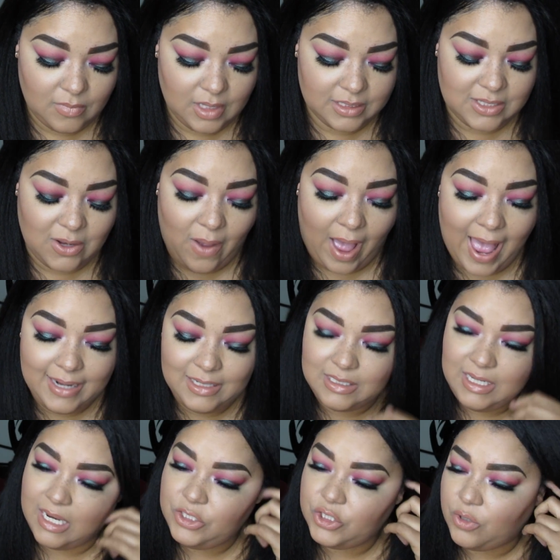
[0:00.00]
So I
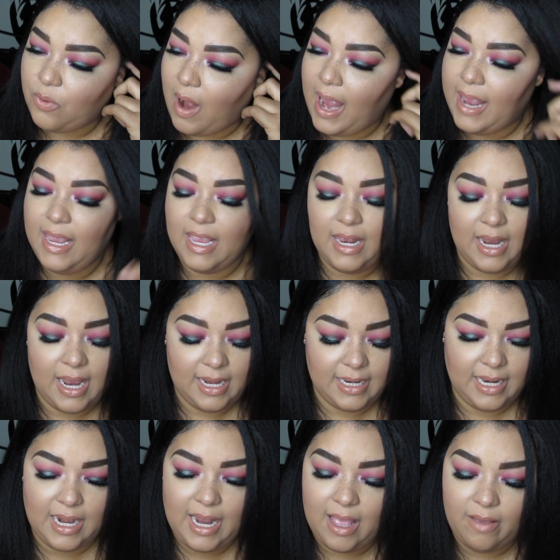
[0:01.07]
did try it. It
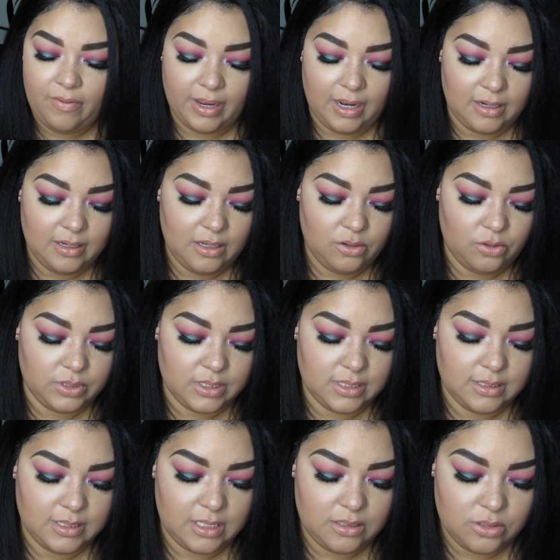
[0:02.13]
did have like a little
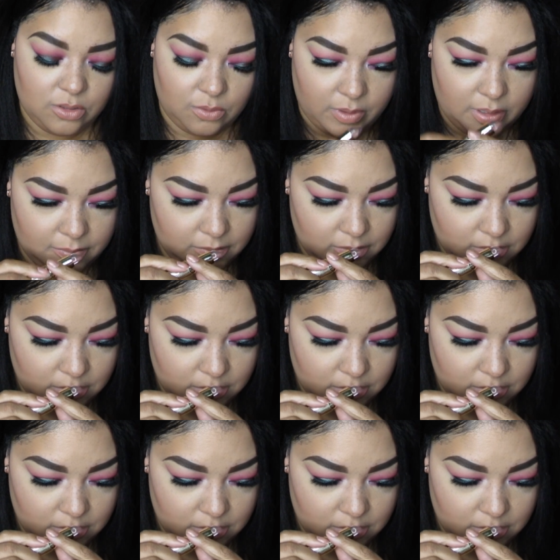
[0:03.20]
scent to it.